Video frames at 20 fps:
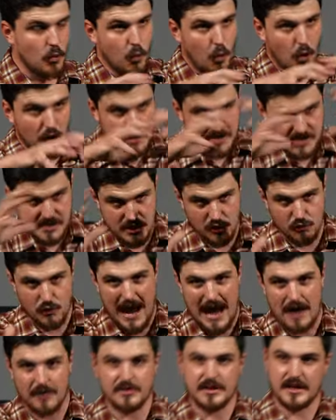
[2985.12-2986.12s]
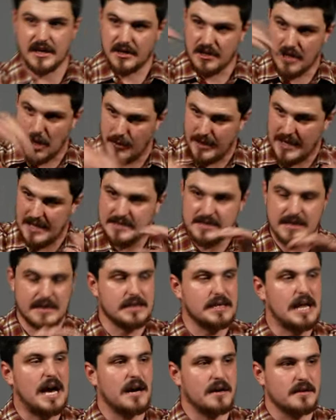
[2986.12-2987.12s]
Water surrounding and going into the
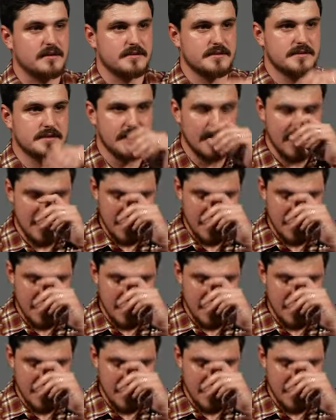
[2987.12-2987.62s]
lungs.